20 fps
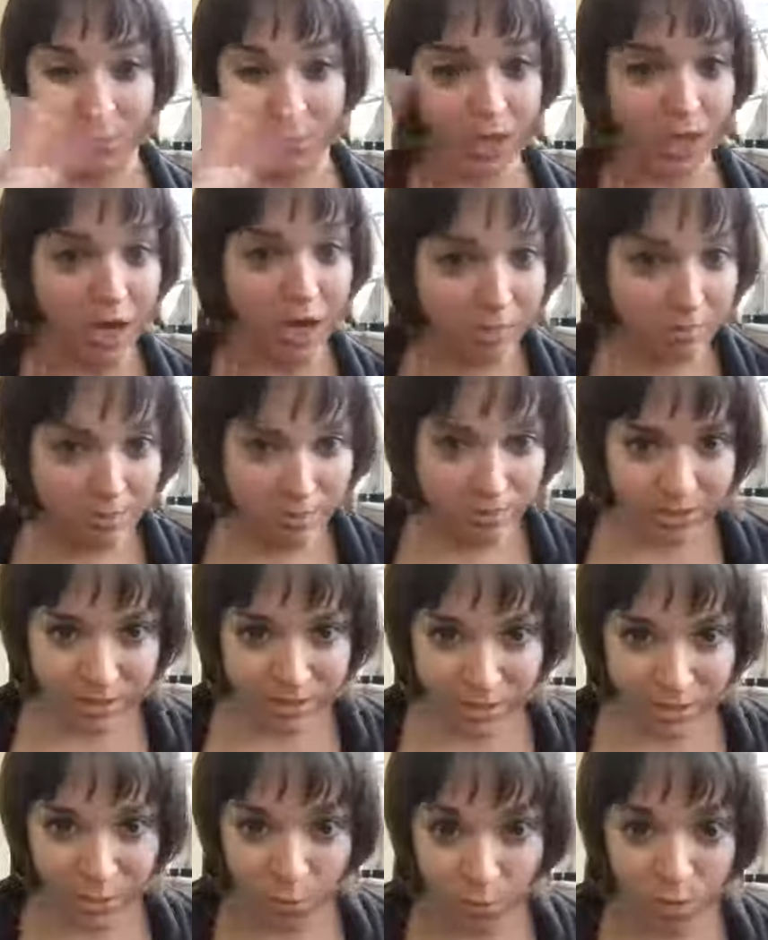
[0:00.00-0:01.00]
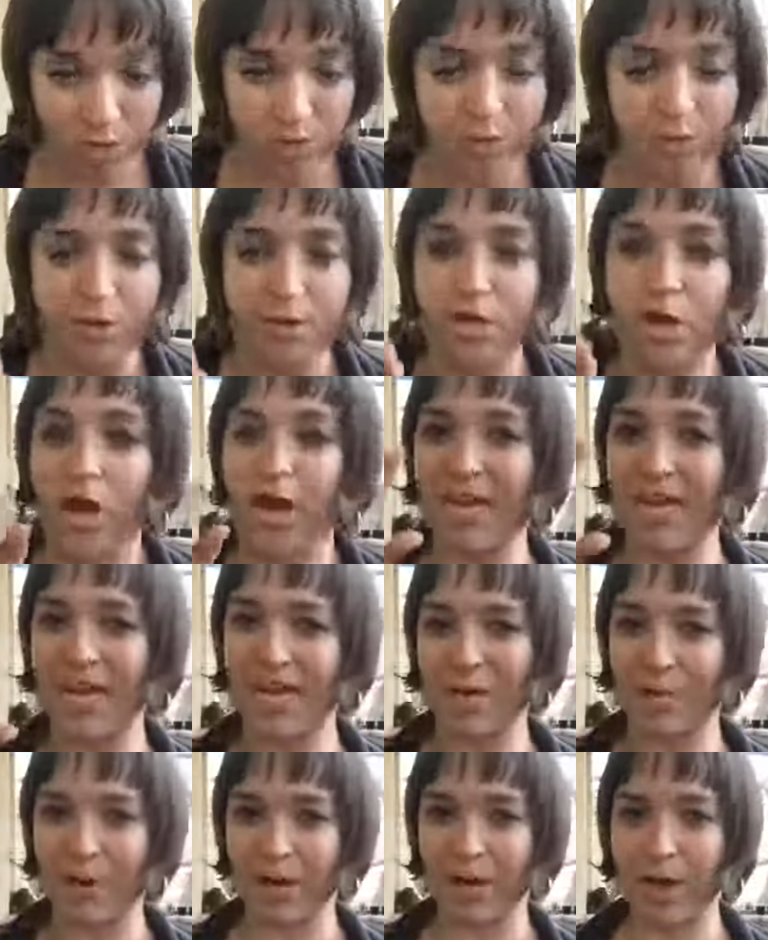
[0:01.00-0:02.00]
Because when it comes to whatever you're
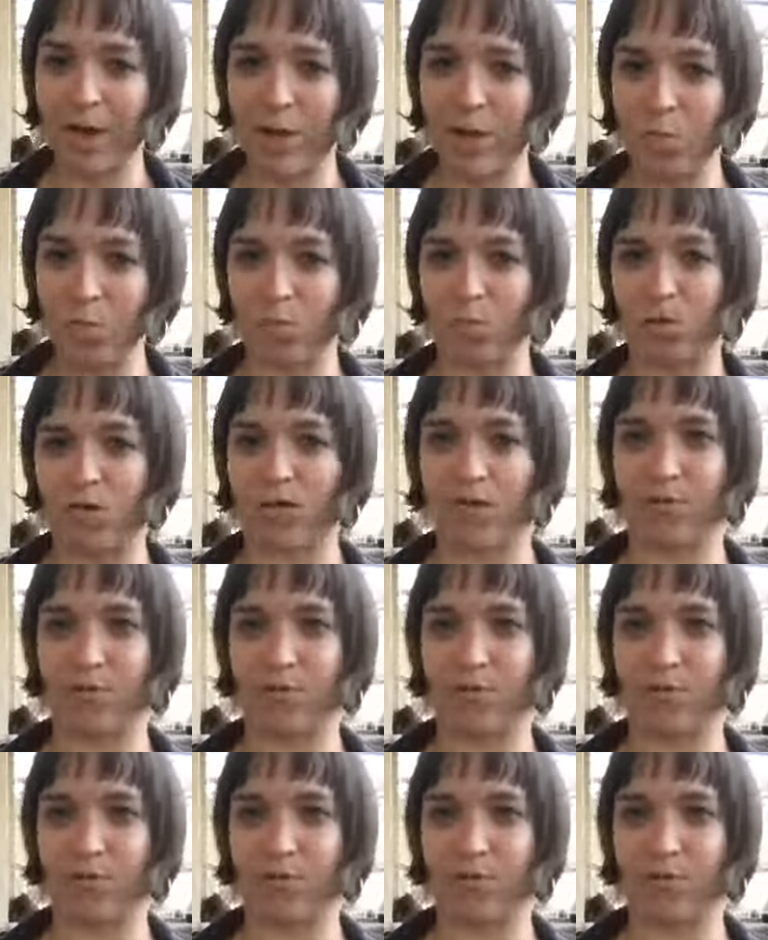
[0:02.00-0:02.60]
talking about,